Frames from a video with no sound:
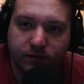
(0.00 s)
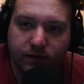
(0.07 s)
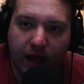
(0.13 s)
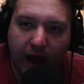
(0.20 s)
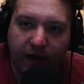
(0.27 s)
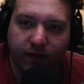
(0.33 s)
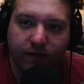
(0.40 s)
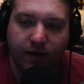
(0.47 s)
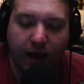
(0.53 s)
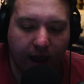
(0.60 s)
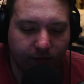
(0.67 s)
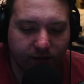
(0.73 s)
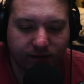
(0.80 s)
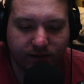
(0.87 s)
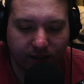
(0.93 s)
had the
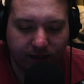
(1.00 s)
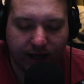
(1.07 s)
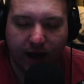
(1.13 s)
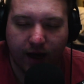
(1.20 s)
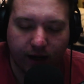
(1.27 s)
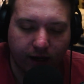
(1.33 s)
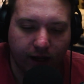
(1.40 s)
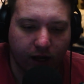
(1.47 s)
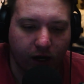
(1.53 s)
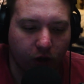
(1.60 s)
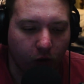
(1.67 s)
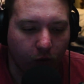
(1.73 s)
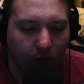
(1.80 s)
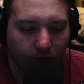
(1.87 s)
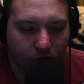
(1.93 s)
time to sit down and kind of
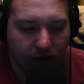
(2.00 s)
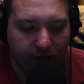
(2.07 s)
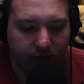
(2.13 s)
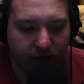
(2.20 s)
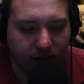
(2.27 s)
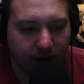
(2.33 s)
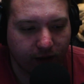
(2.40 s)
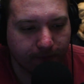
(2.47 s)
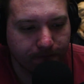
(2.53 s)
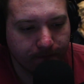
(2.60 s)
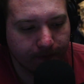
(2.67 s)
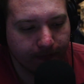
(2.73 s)
go over everything.